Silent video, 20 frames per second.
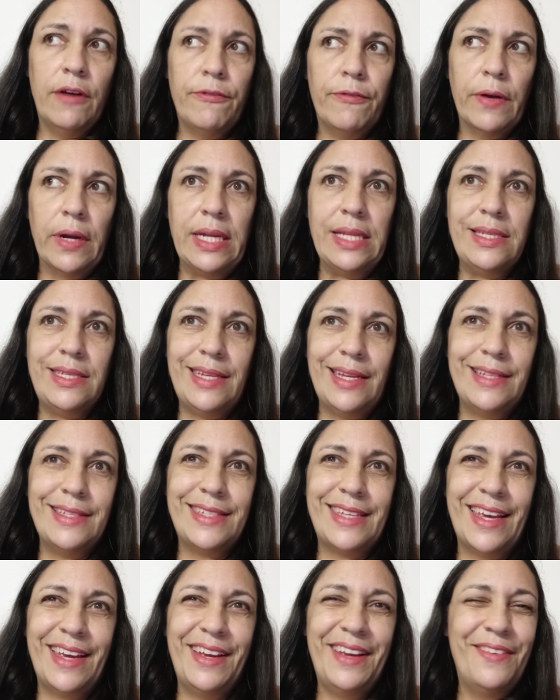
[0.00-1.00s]
For
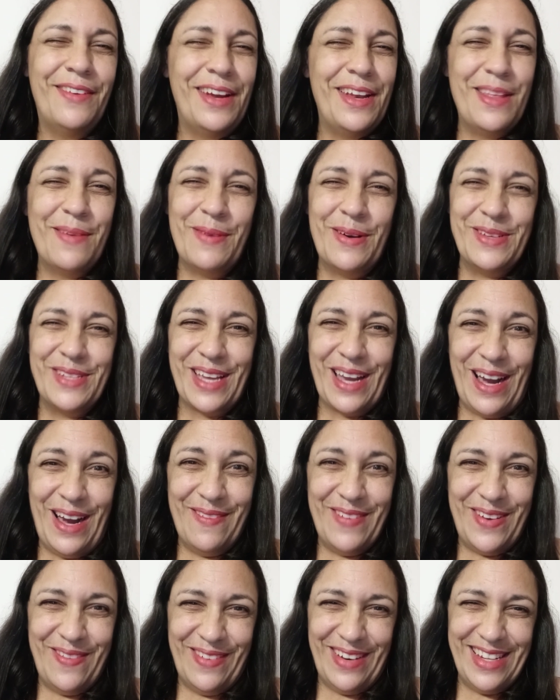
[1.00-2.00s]
instance, one of the most
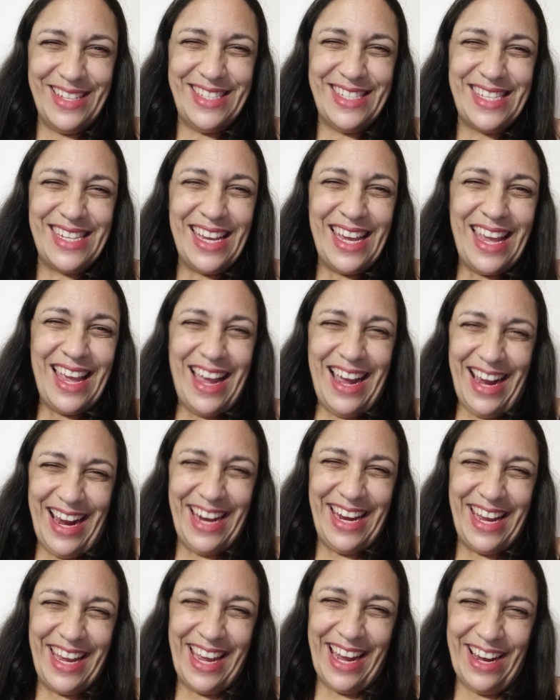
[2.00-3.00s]
common ones
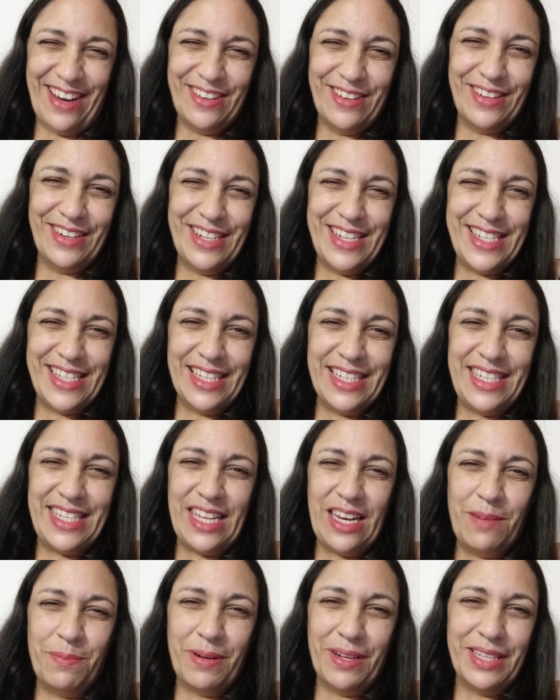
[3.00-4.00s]
I encounter is
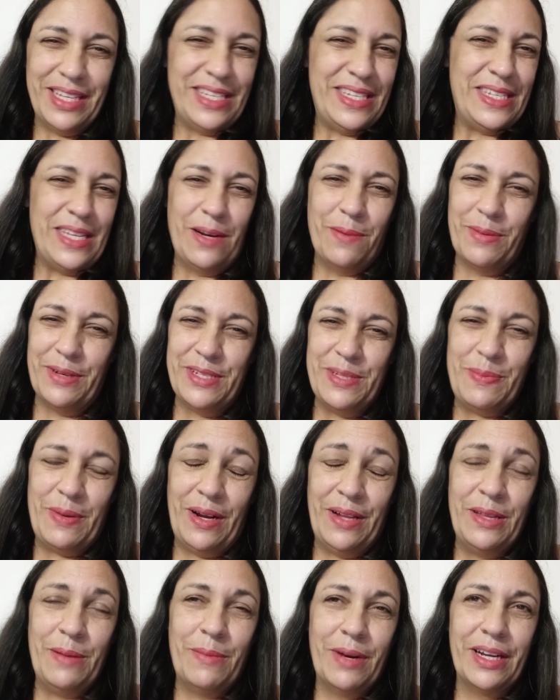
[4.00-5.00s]
lisinopril. Lisinopril has
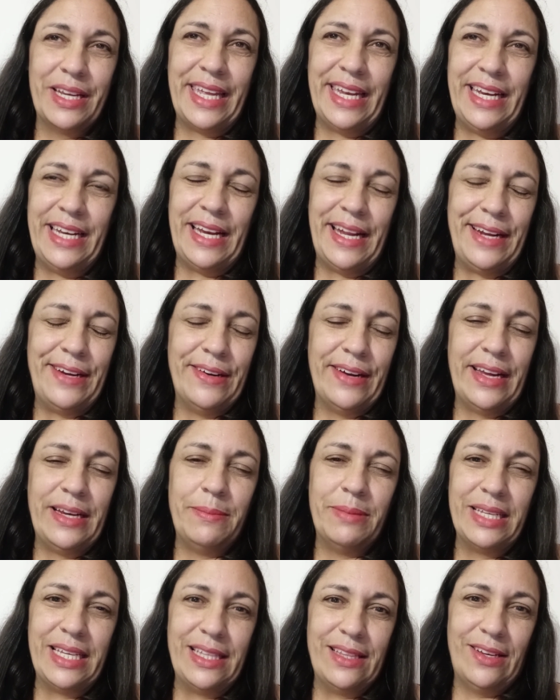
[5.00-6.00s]
been on the market an
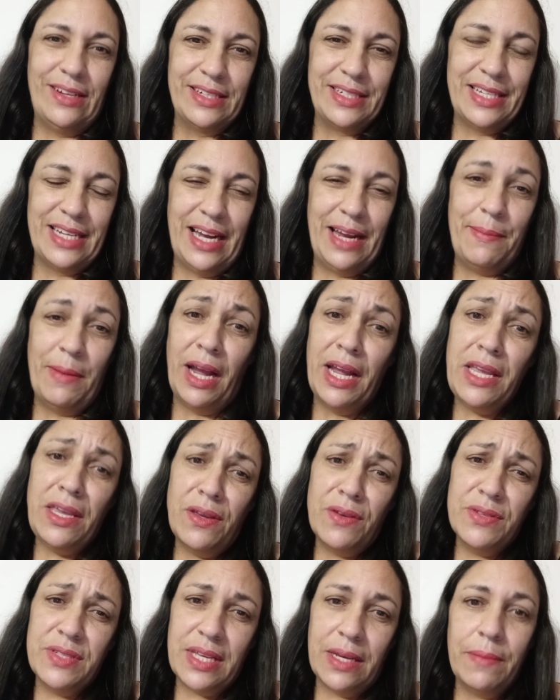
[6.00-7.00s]
incredibly long time. I
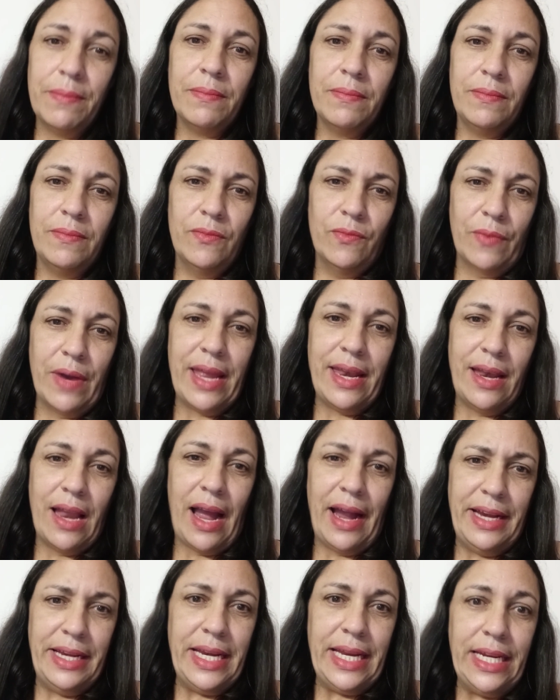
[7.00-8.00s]
use it when
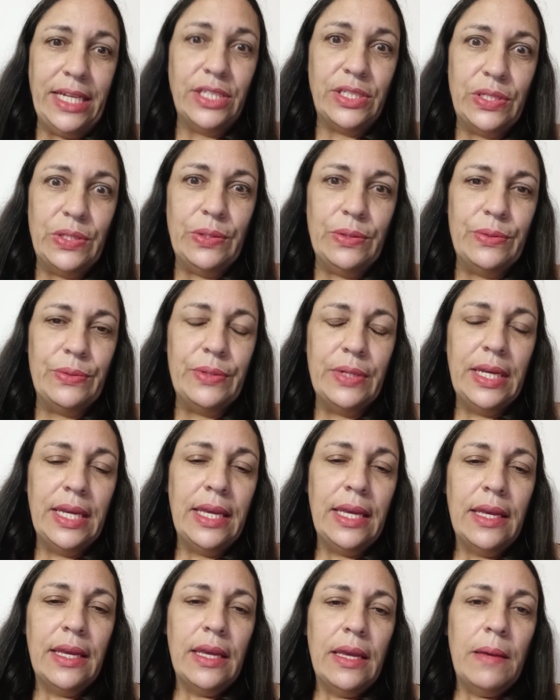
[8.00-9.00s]
I need to
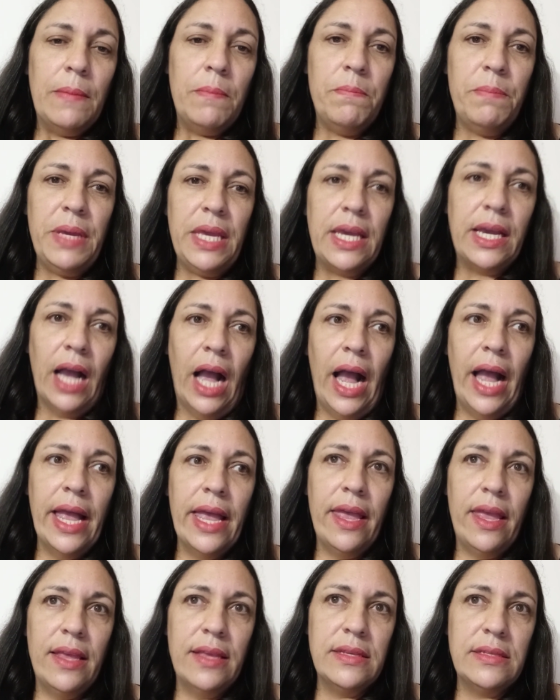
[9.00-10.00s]

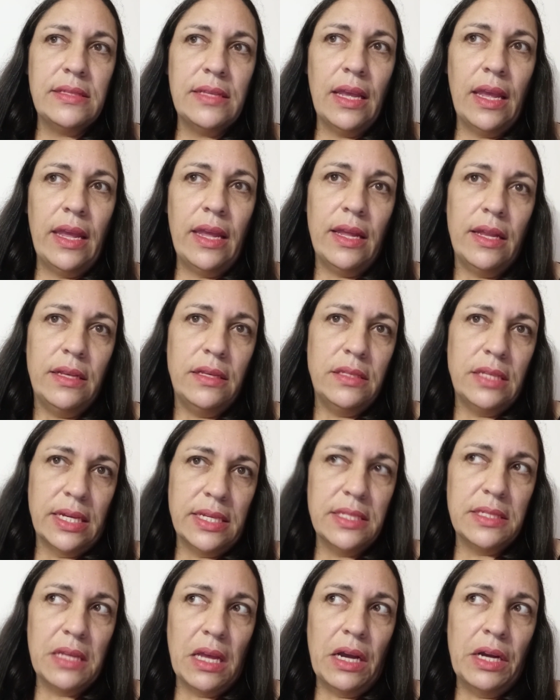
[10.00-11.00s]
because it
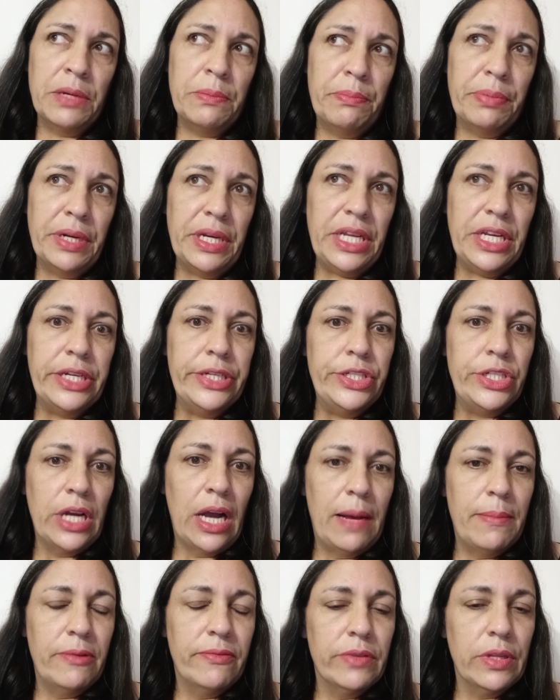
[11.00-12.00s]
does a pretty good
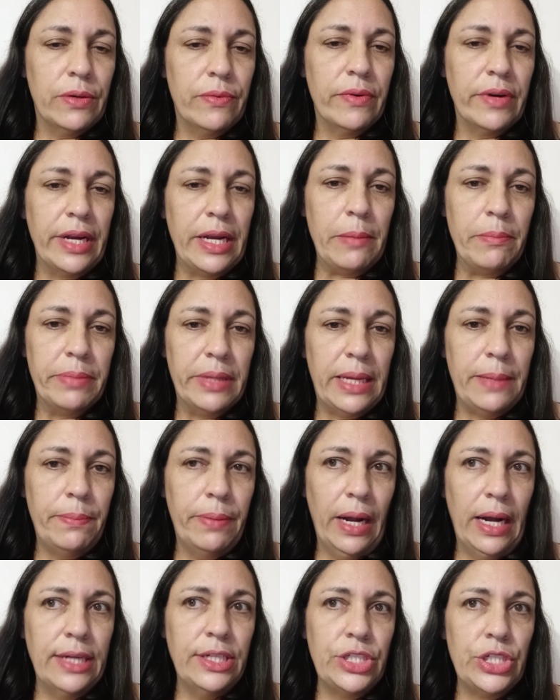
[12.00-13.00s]
job of lowering blood
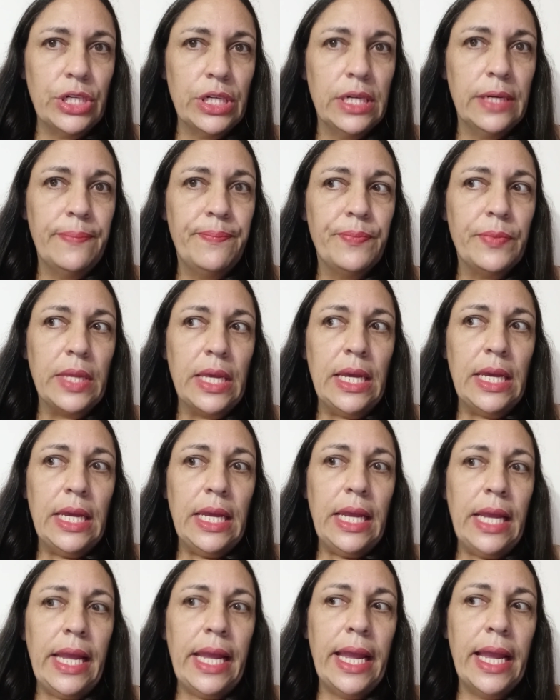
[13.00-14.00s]
pressure,
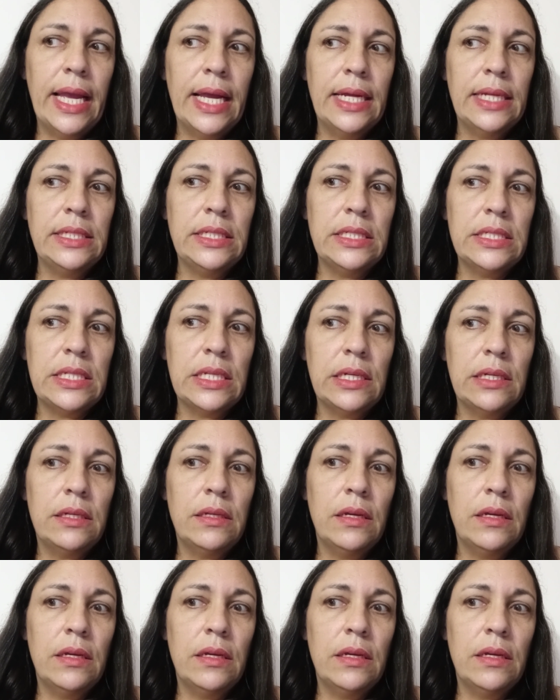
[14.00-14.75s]
and